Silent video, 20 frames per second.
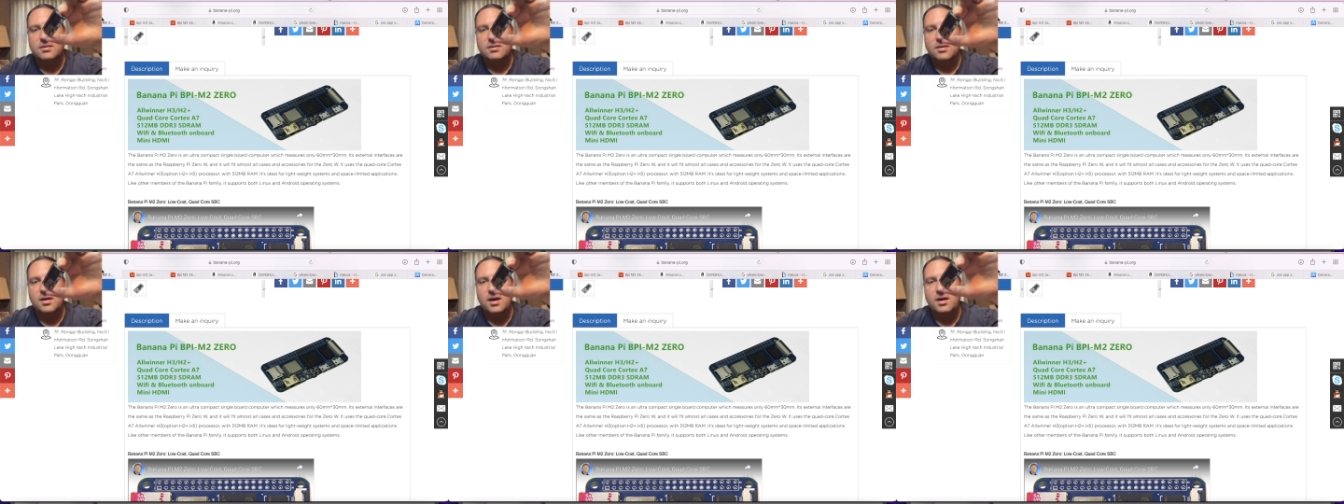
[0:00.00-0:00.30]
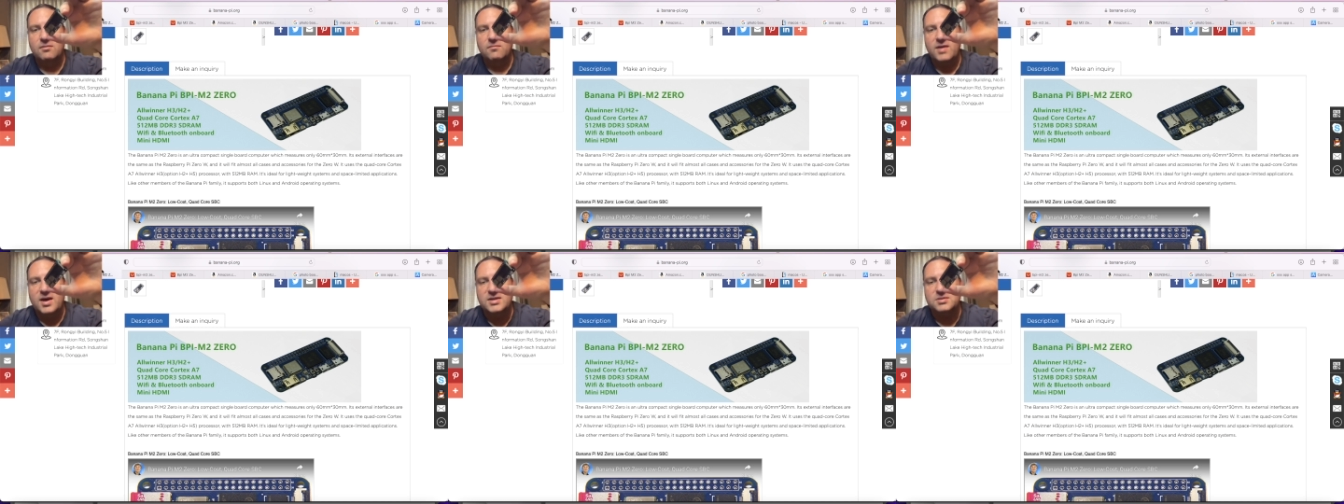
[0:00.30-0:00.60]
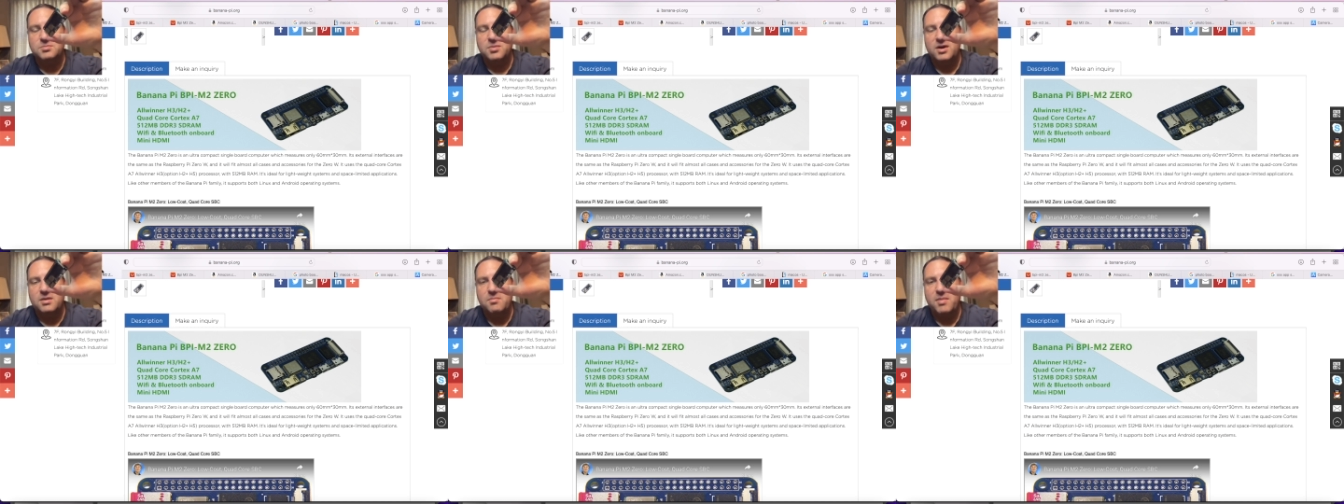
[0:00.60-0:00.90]
uh,
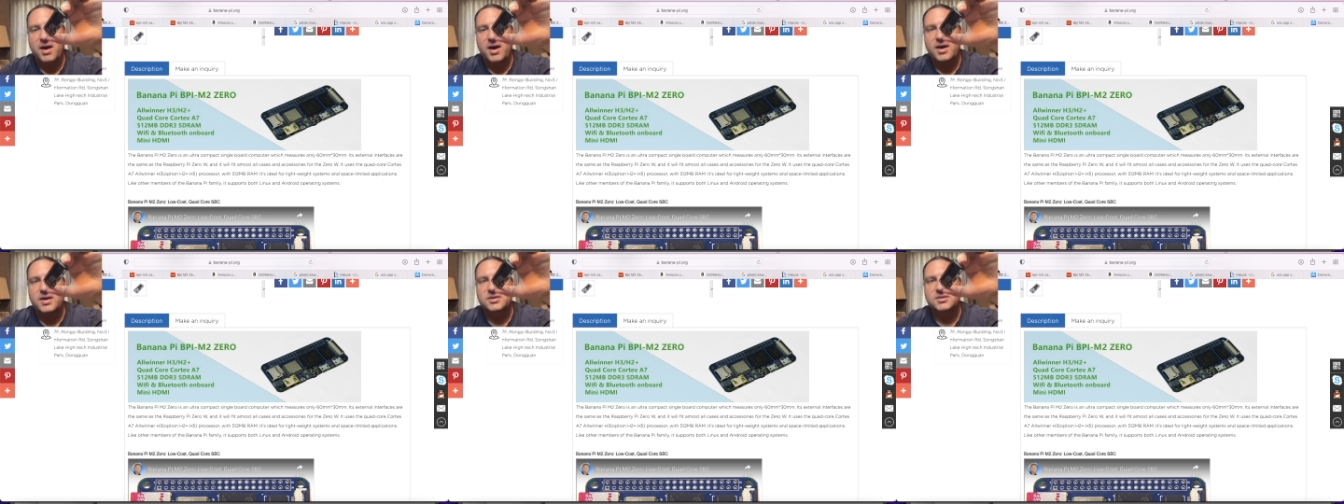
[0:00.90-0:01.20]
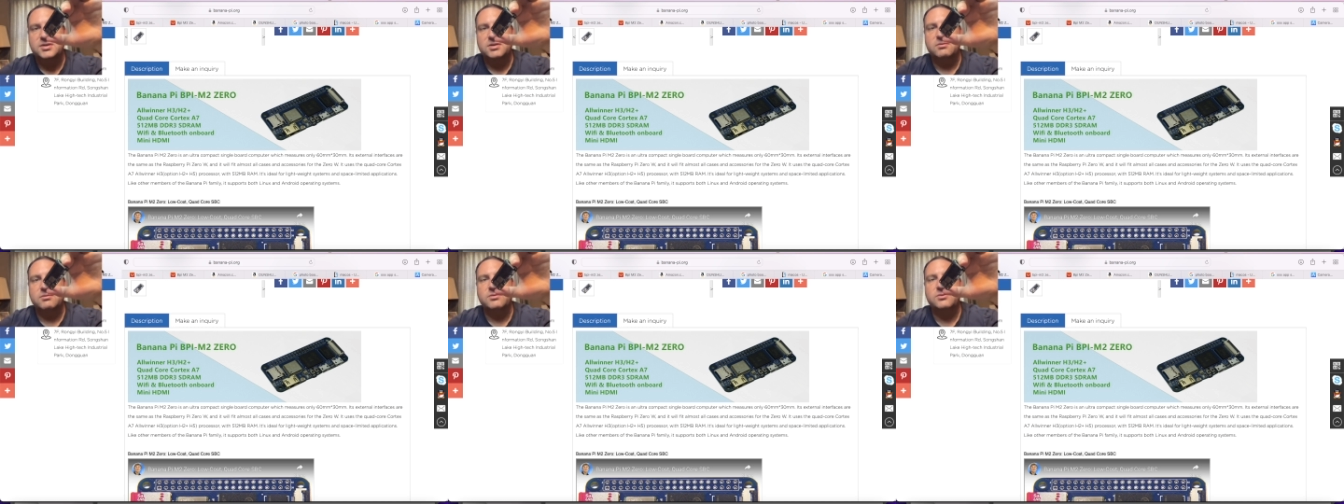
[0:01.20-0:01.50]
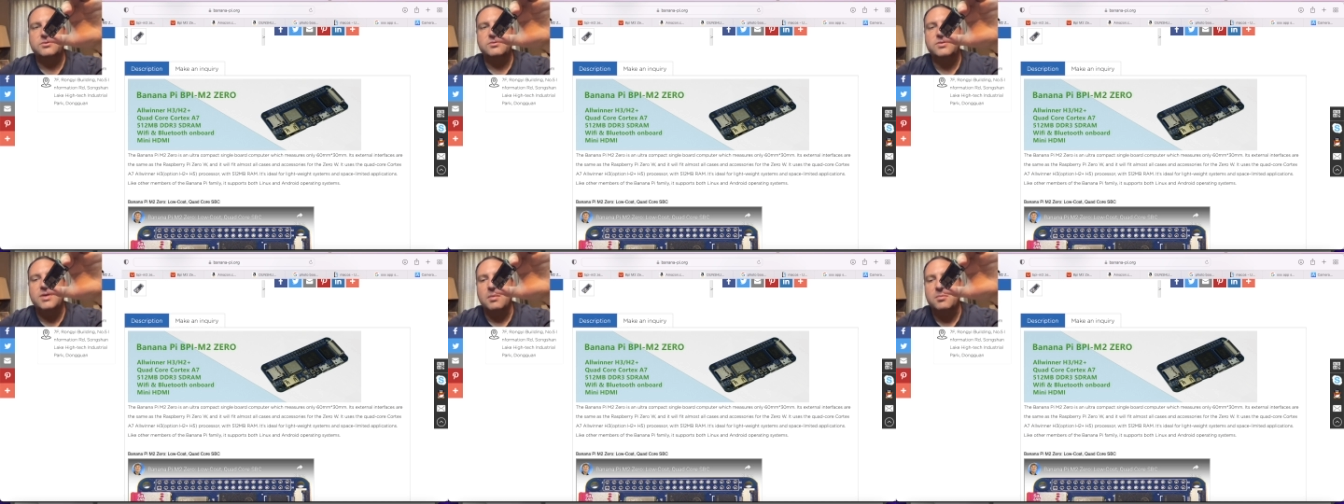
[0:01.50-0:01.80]
Raspberry Pi
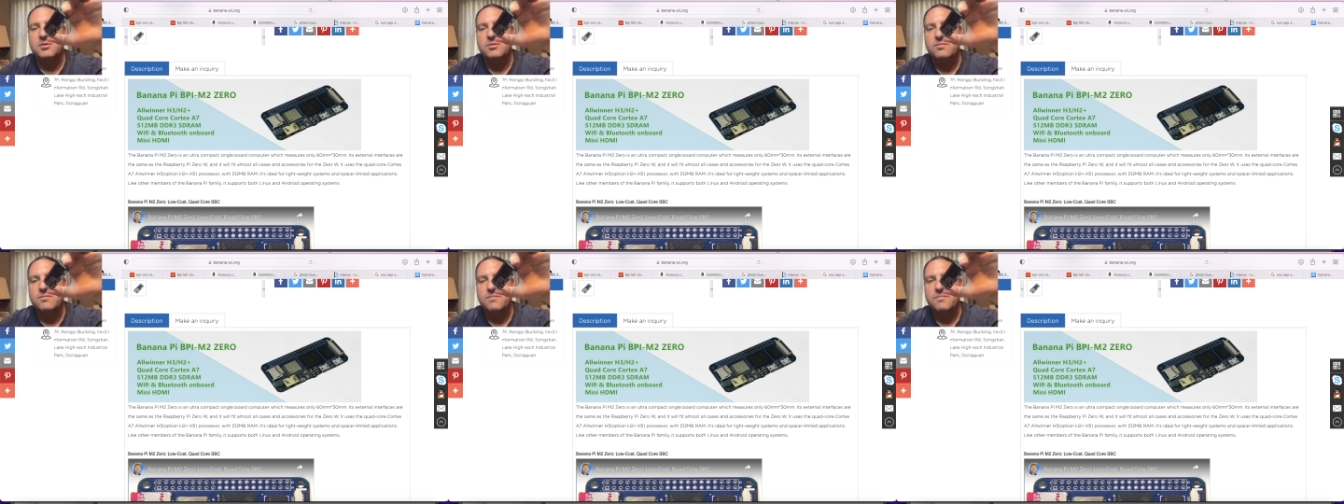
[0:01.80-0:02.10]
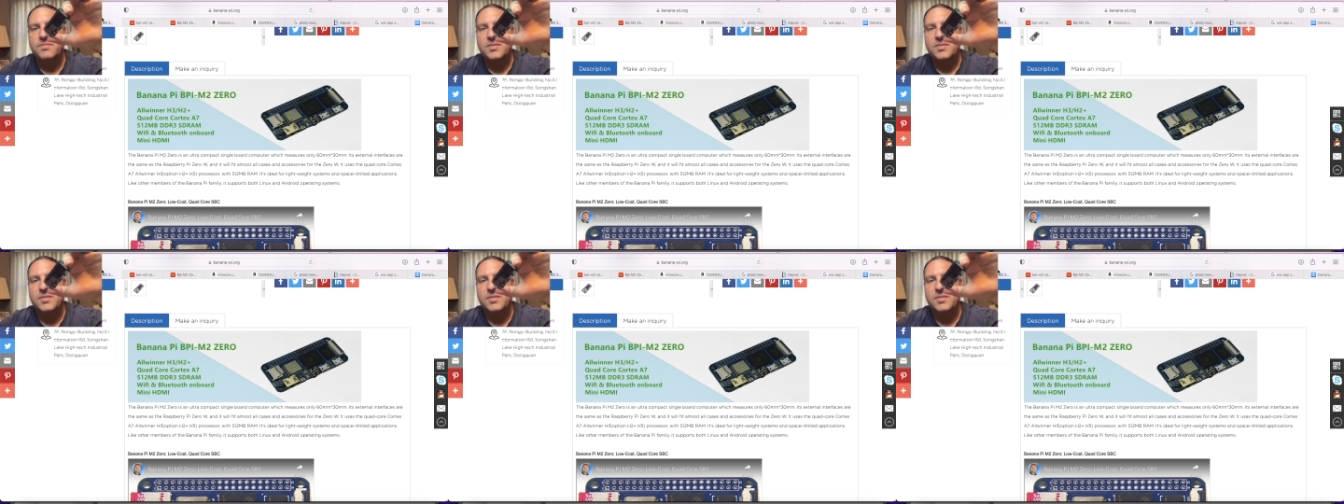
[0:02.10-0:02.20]
02W.